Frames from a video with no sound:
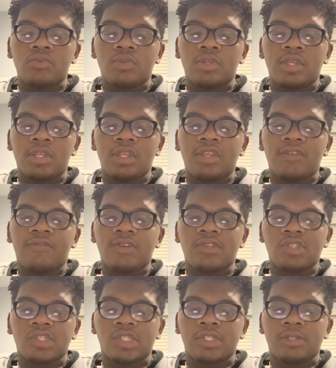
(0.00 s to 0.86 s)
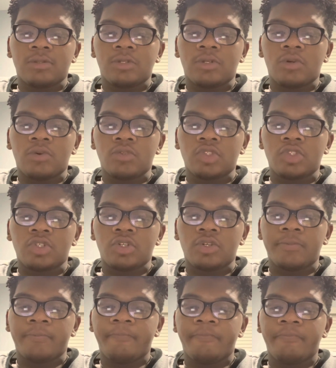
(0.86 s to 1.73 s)
individual culture
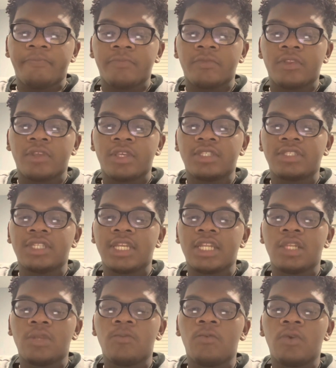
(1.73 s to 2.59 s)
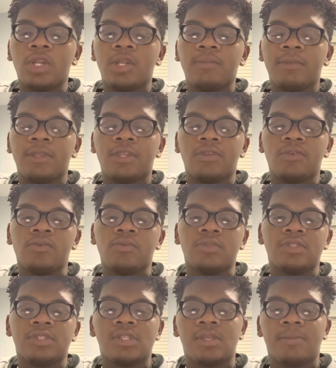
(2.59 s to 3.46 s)
is that you won't be
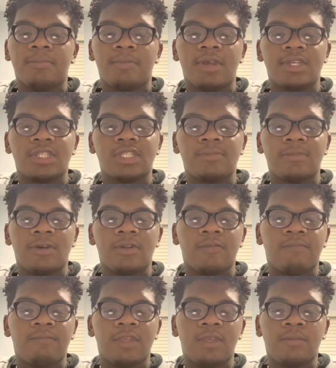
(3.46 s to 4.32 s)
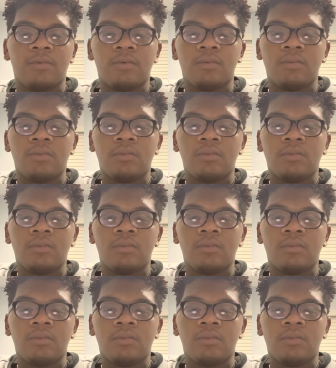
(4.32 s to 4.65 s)
used to the mass amount of people.